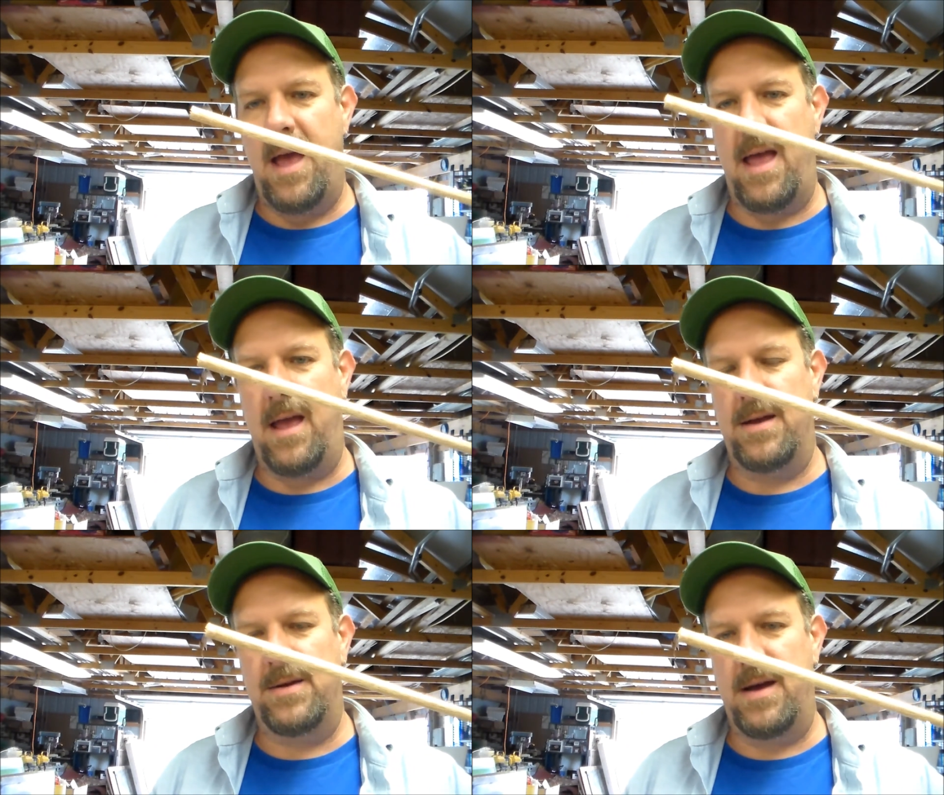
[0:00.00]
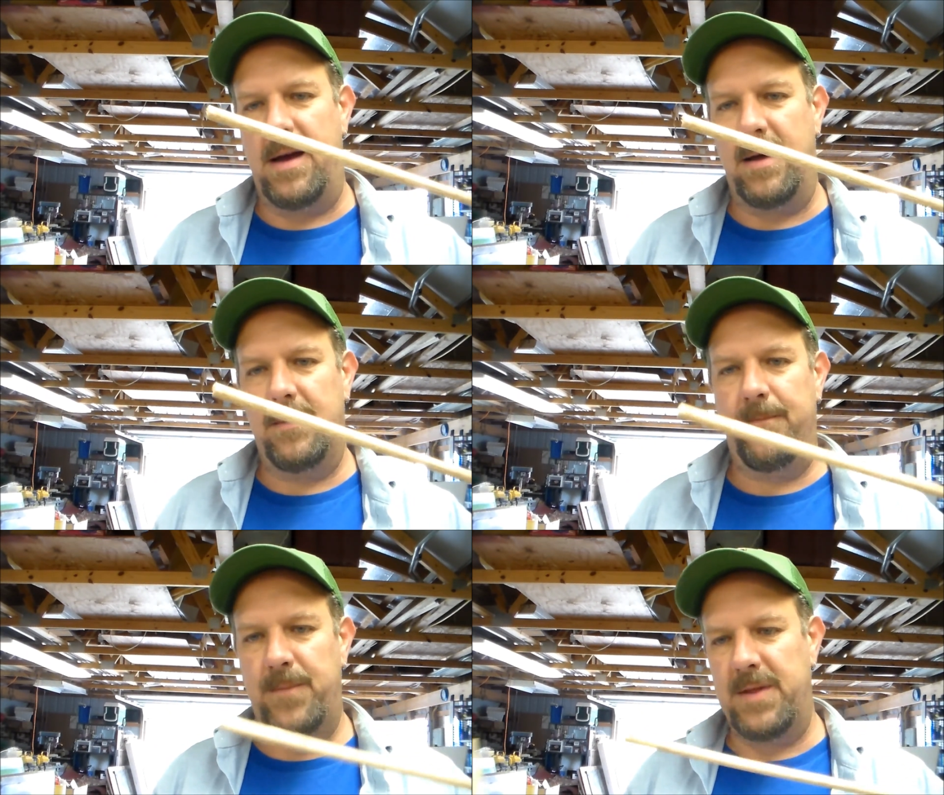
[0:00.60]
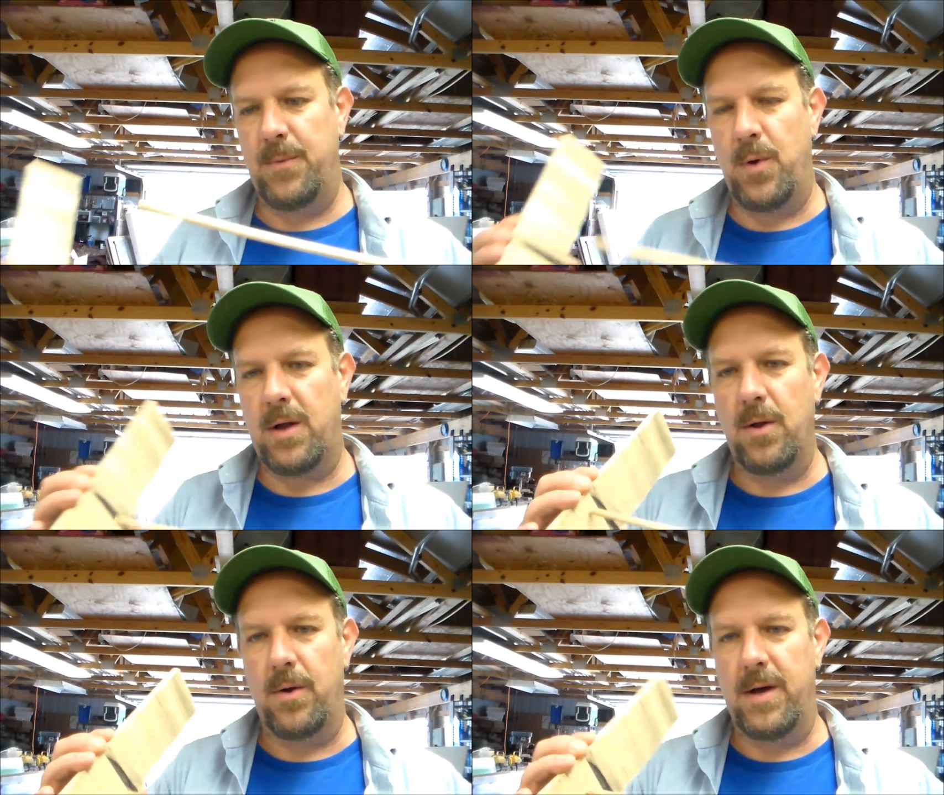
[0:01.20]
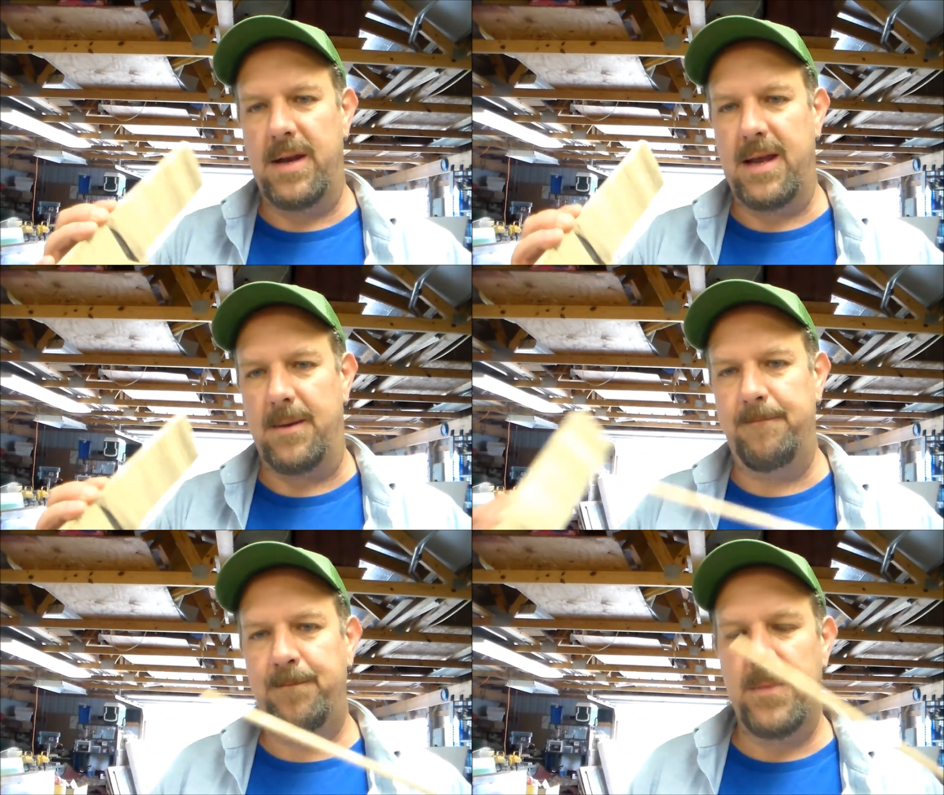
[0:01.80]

and then we glue it in.